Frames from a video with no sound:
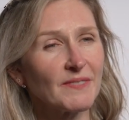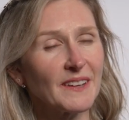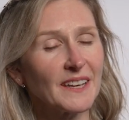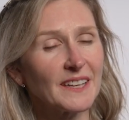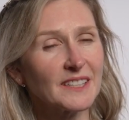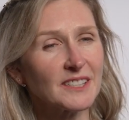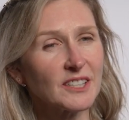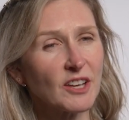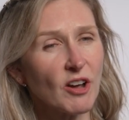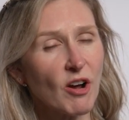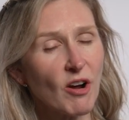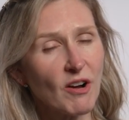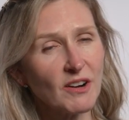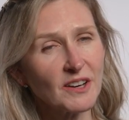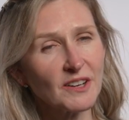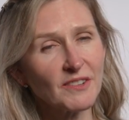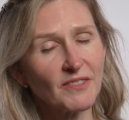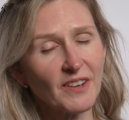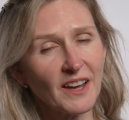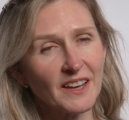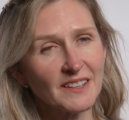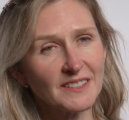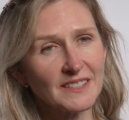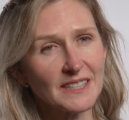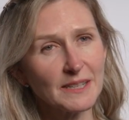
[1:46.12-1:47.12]
It's
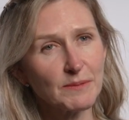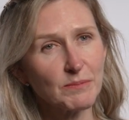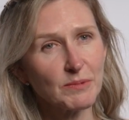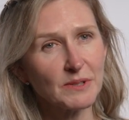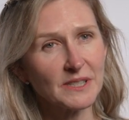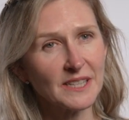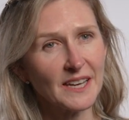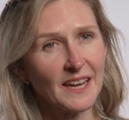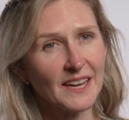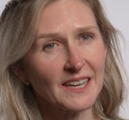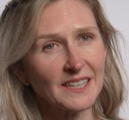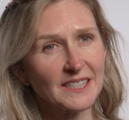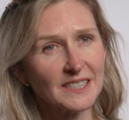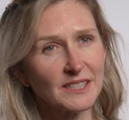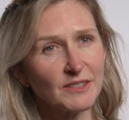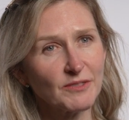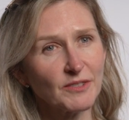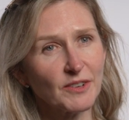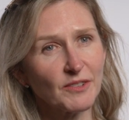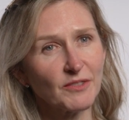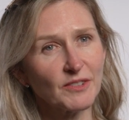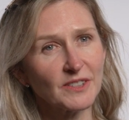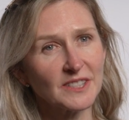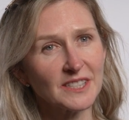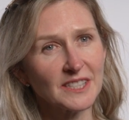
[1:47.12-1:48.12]
cardiovascularly protective
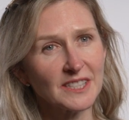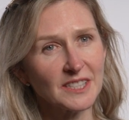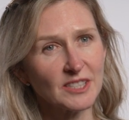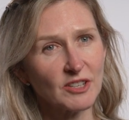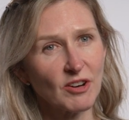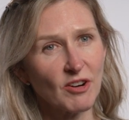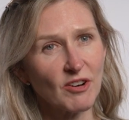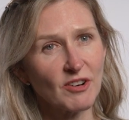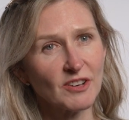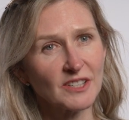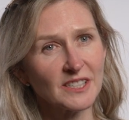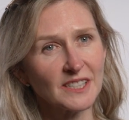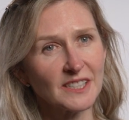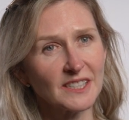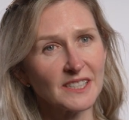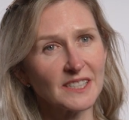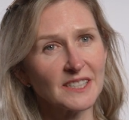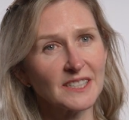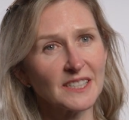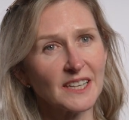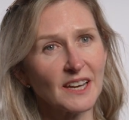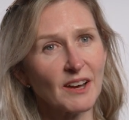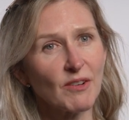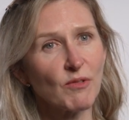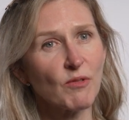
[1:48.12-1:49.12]
if it's
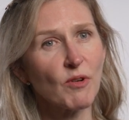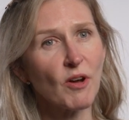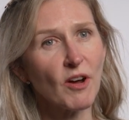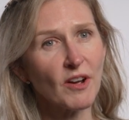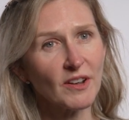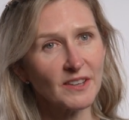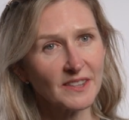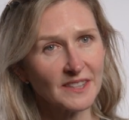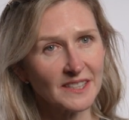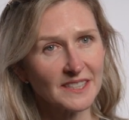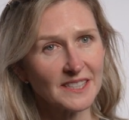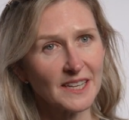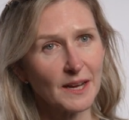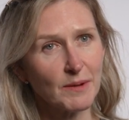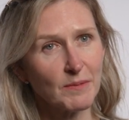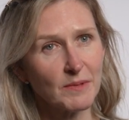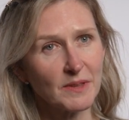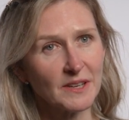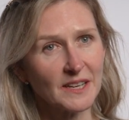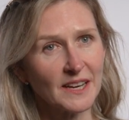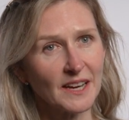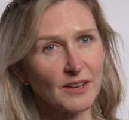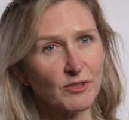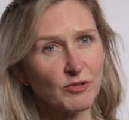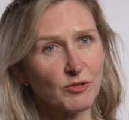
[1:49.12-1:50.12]
started around the time of
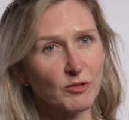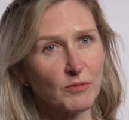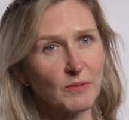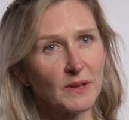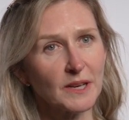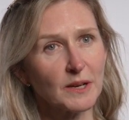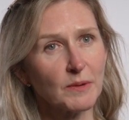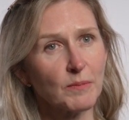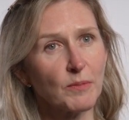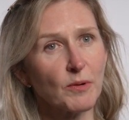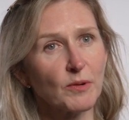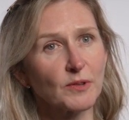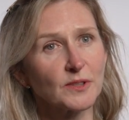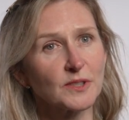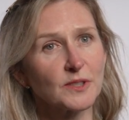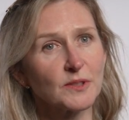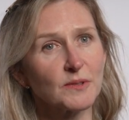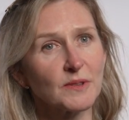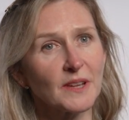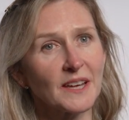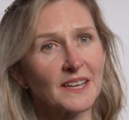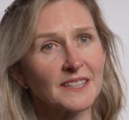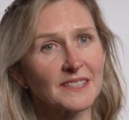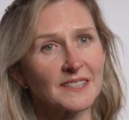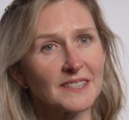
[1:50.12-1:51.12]
the natural menopause. So
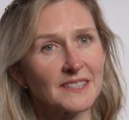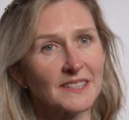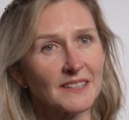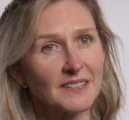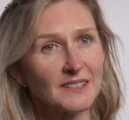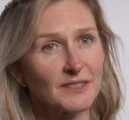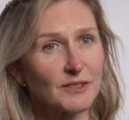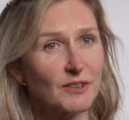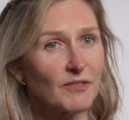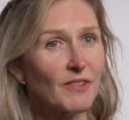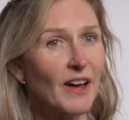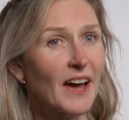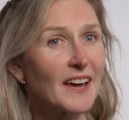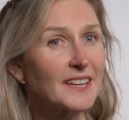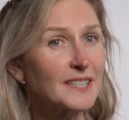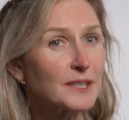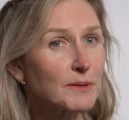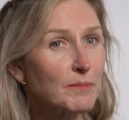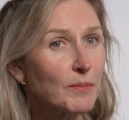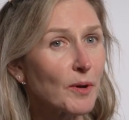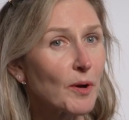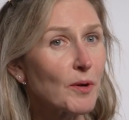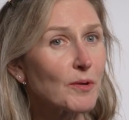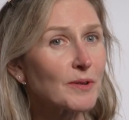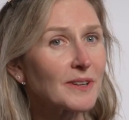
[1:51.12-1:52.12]
that's a sort of
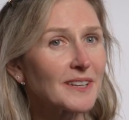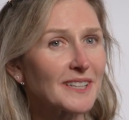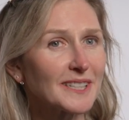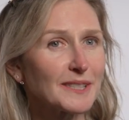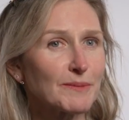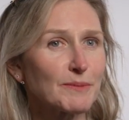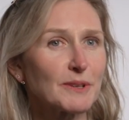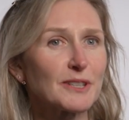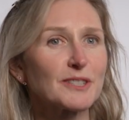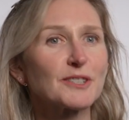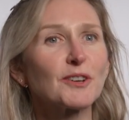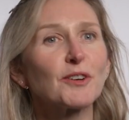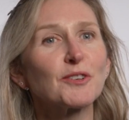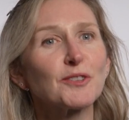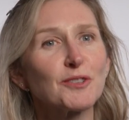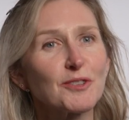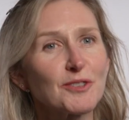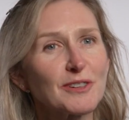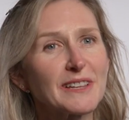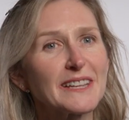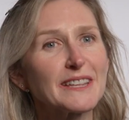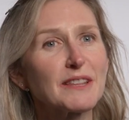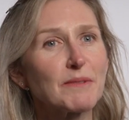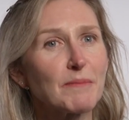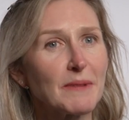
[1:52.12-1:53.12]
added bonus, but it's not
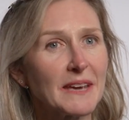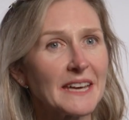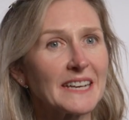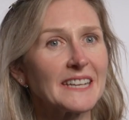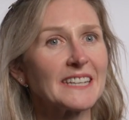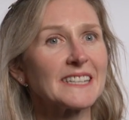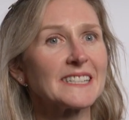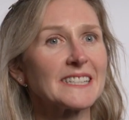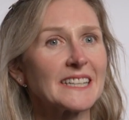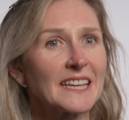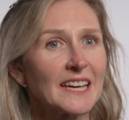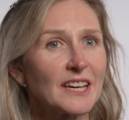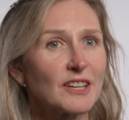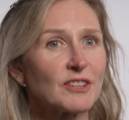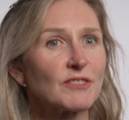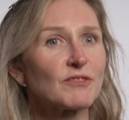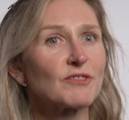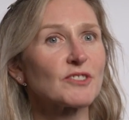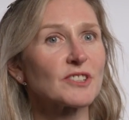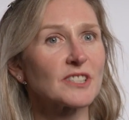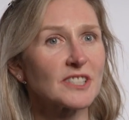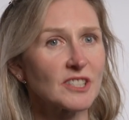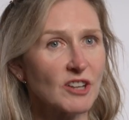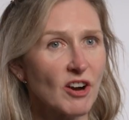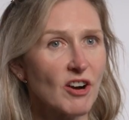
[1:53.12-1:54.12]
usually the main indication
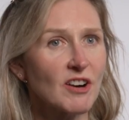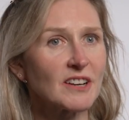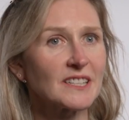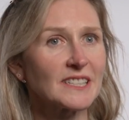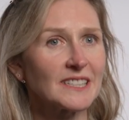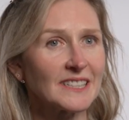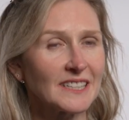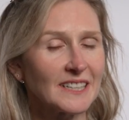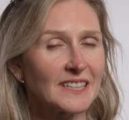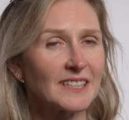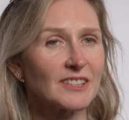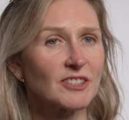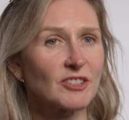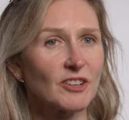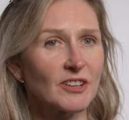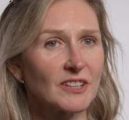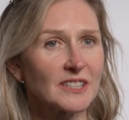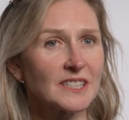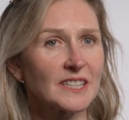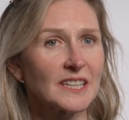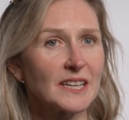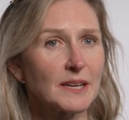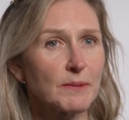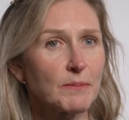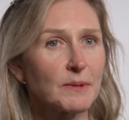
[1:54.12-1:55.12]
for starting
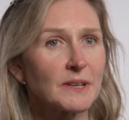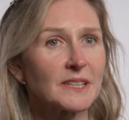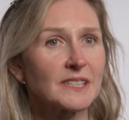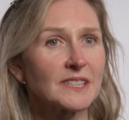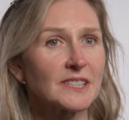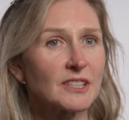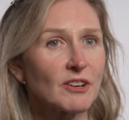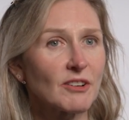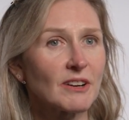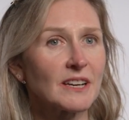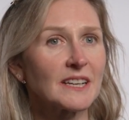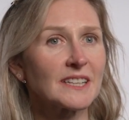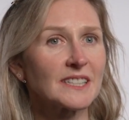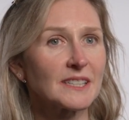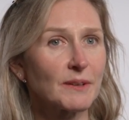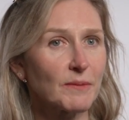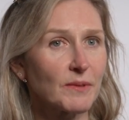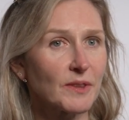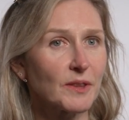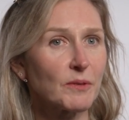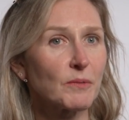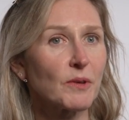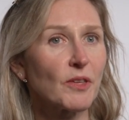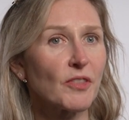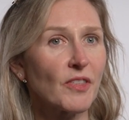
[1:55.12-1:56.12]
HRT, but it's certainly
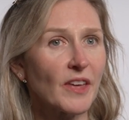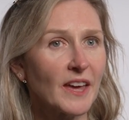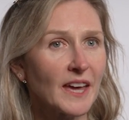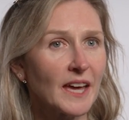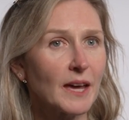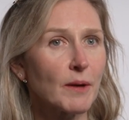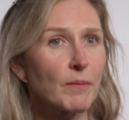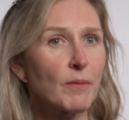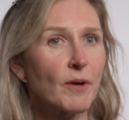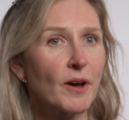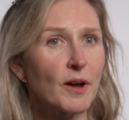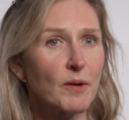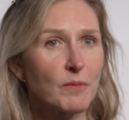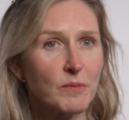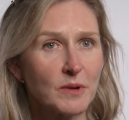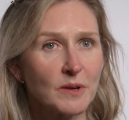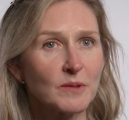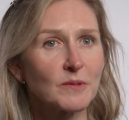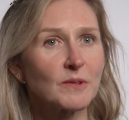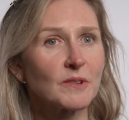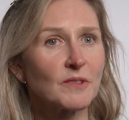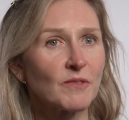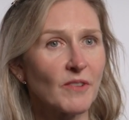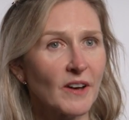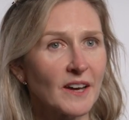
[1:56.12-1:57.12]
something that we think about and we
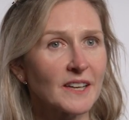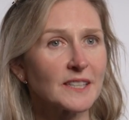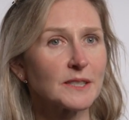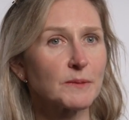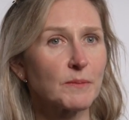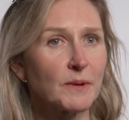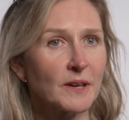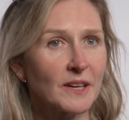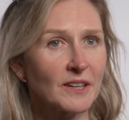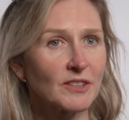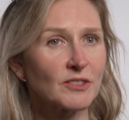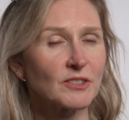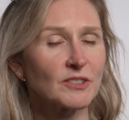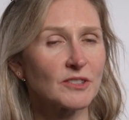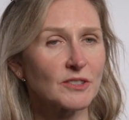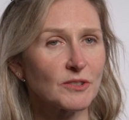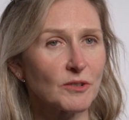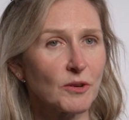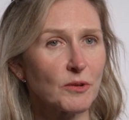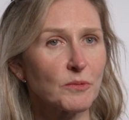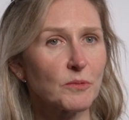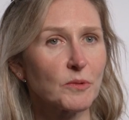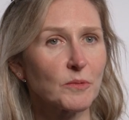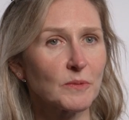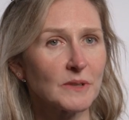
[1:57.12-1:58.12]
would advise patients
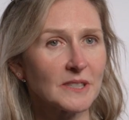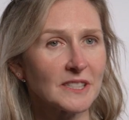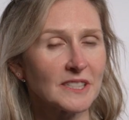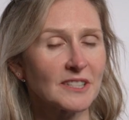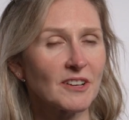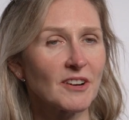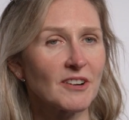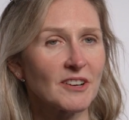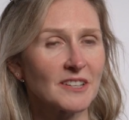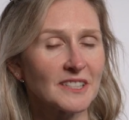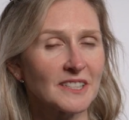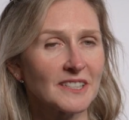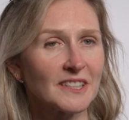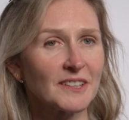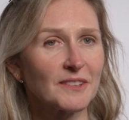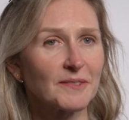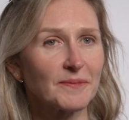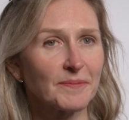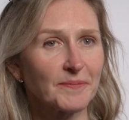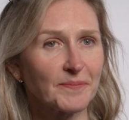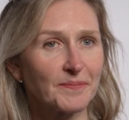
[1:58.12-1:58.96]
on when we start it.